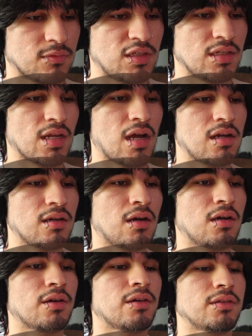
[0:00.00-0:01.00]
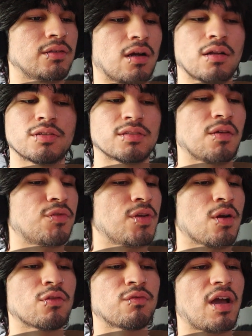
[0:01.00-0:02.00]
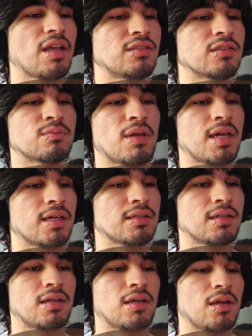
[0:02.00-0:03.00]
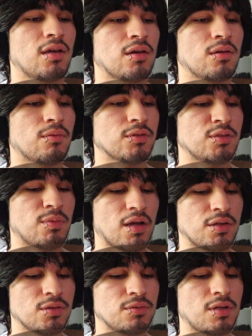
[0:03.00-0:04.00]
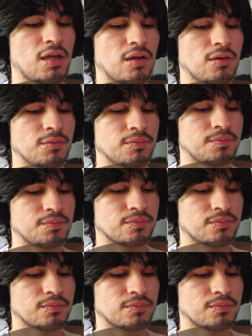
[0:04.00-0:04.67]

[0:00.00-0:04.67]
See now you all right, y'all just left your own vices, man. What you about to do now?